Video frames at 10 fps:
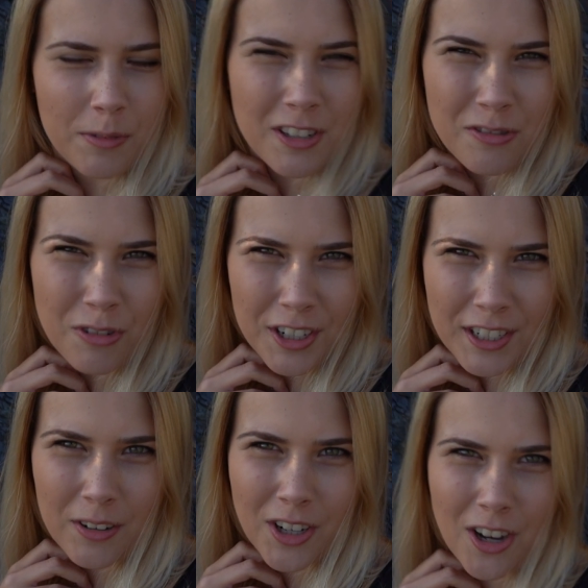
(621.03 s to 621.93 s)
because right
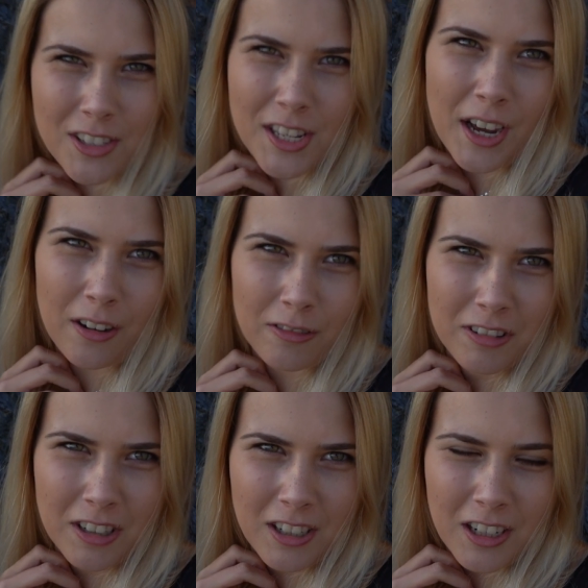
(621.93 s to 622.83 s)
now I can't tell
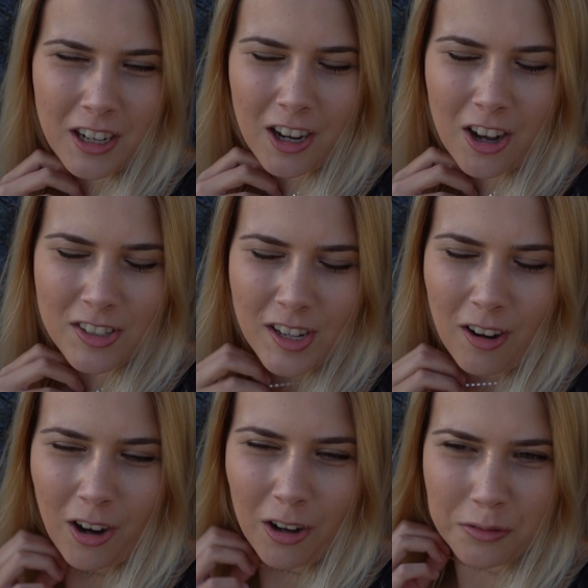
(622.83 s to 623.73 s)

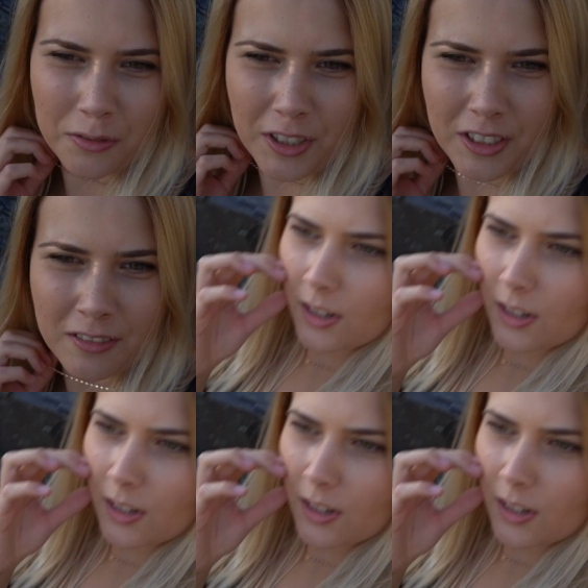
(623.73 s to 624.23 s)
half of it.